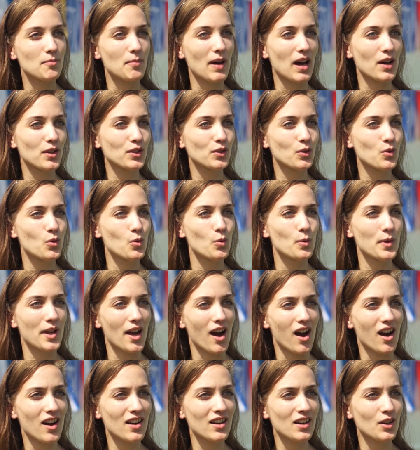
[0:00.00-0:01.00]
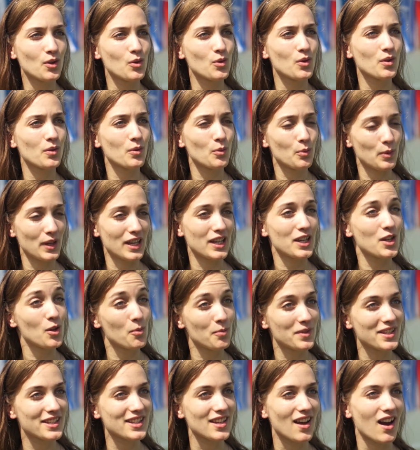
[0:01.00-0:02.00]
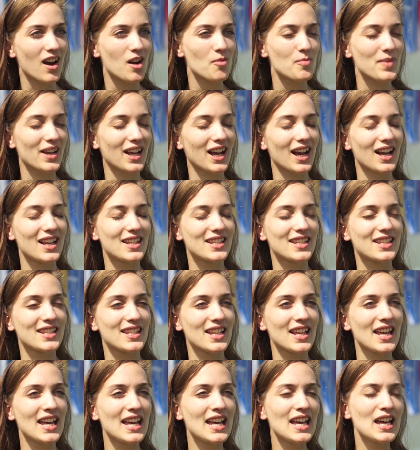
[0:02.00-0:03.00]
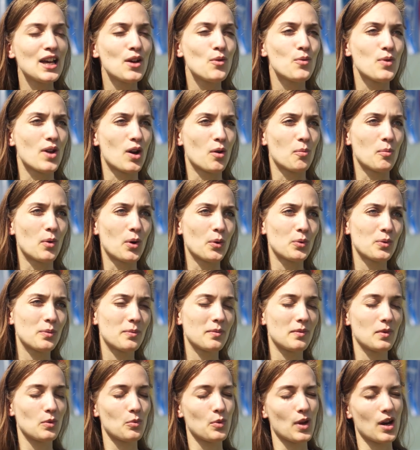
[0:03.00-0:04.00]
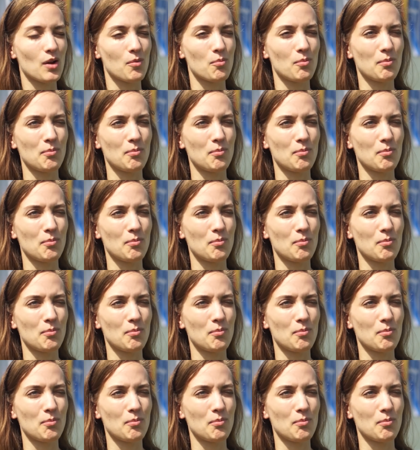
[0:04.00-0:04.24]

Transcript: about who we are, who we humans are, because we are, mo we are